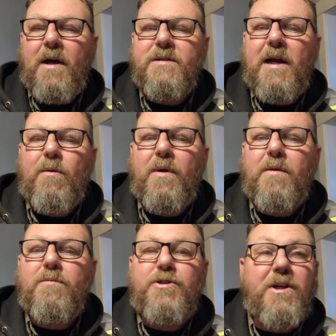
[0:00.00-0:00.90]
contact
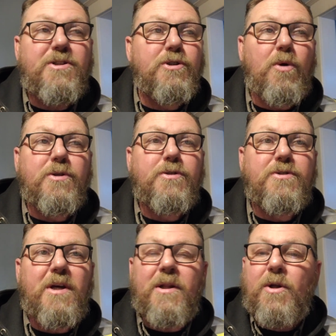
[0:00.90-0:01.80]
with. And Jesus also
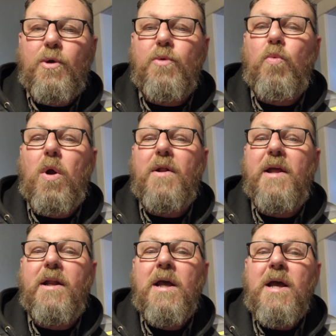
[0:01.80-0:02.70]
said in the Good Word
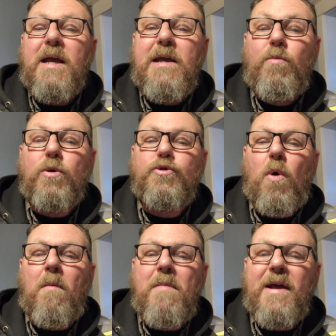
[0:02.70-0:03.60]
that He will
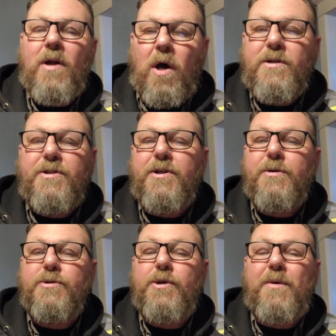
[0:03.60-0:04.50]
draw men unto
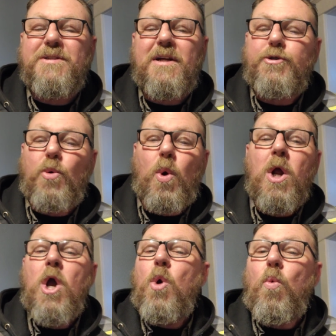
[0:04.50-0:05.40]
you. So it's not
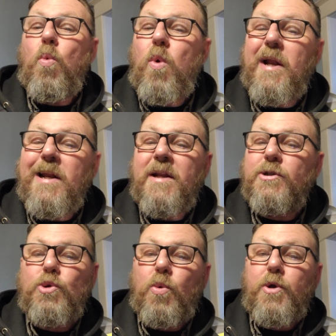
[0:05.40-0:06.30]
your
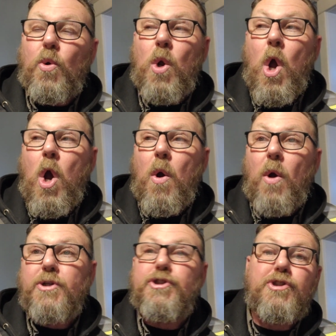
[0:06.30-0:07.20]
wittiness or your
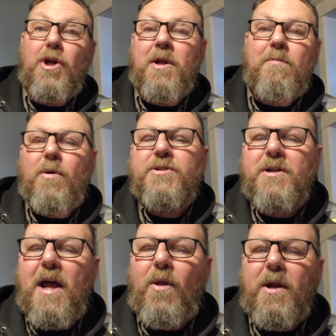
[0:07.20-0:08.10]
stunning
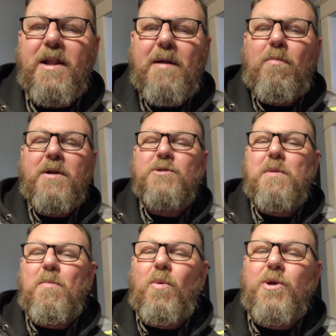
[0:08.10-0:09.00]
personality that brings
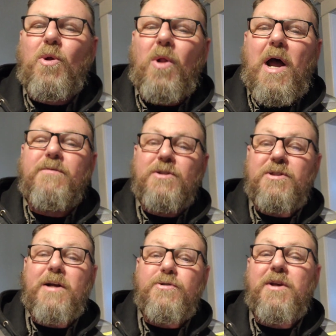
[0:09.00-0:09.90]
people into your lives.
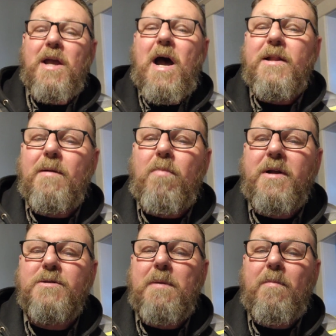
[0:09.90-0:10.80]
It's actually God that
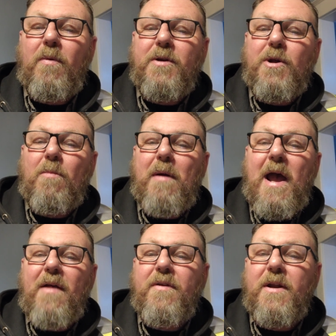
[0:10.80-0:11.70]
brings people into your
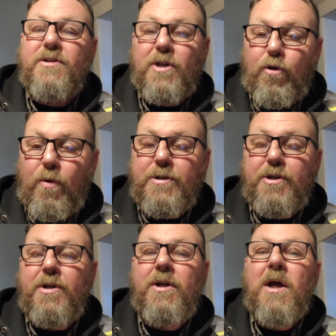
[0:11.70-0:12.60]
path. And as a
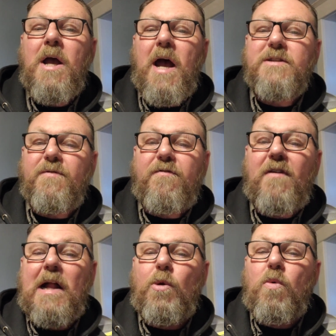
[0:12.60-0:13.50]
Christian, as a
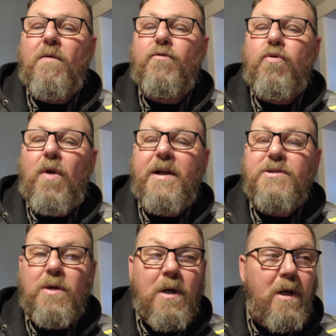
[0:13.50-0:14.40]
follower of
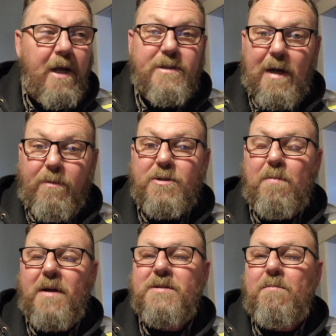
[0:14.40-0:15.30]
Christ, it's our
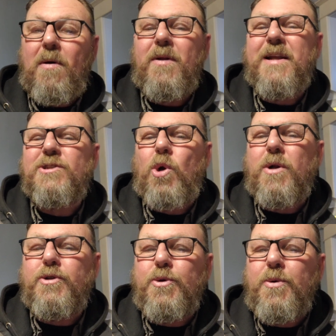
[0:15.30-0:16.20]
responsibility. It's
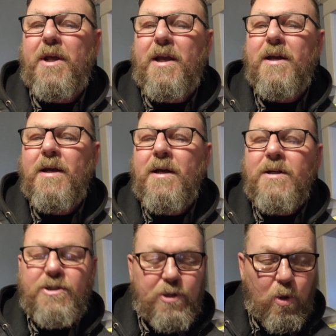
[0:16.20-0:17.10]
our duty.
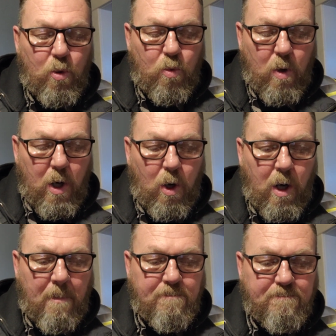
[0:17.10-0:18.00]
So
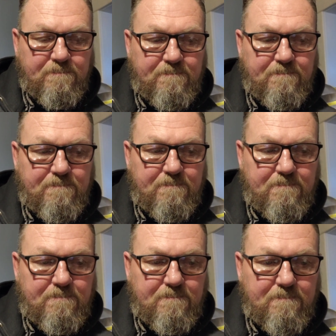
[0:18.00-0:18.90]
um,
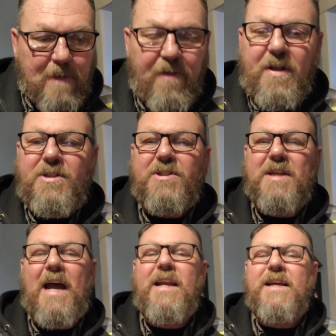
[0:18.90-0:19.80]
I think
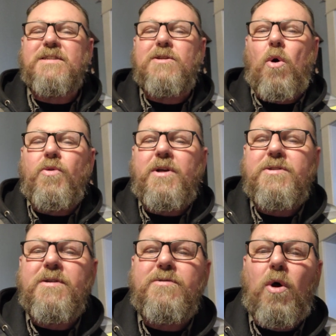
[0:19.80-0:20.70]
society has dulled
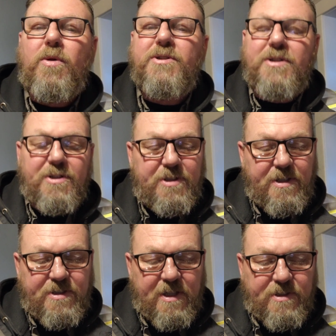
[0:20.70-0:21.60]
us, dulled us in the
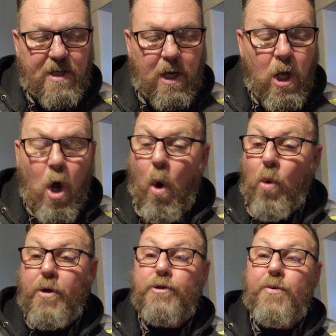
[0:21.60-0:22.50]
sense that, uh,
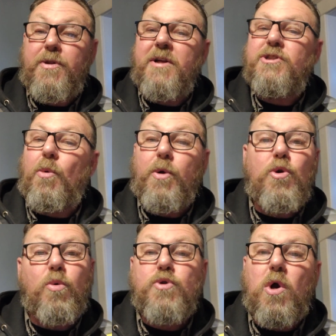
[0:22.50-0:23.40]
oh, there's three things that we
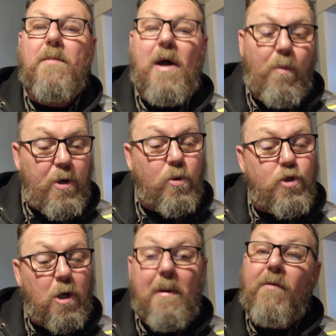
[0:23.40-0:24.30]
don't talk about. We don't
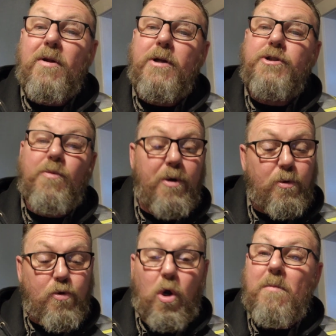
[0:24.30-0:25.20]
talk about religion, we
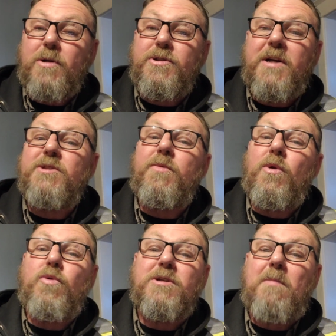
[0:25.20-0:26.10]
don't talk about sex, and we
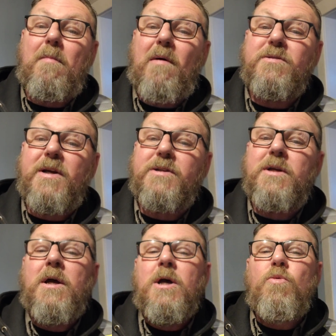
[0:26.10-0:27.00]
don't talk about
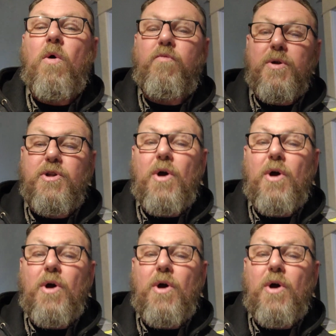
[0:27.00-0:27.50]
politics. Well, if we